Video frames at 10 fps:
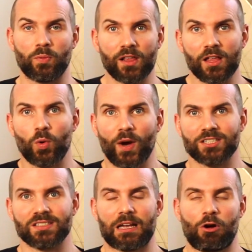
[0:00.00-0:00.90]
One of the
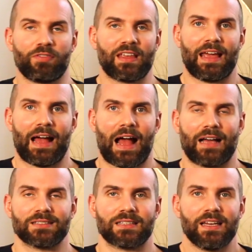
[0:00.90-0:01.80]
questions I often get
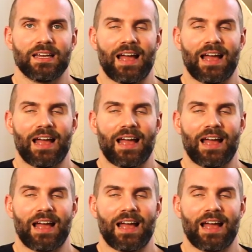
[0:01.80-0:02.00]
asked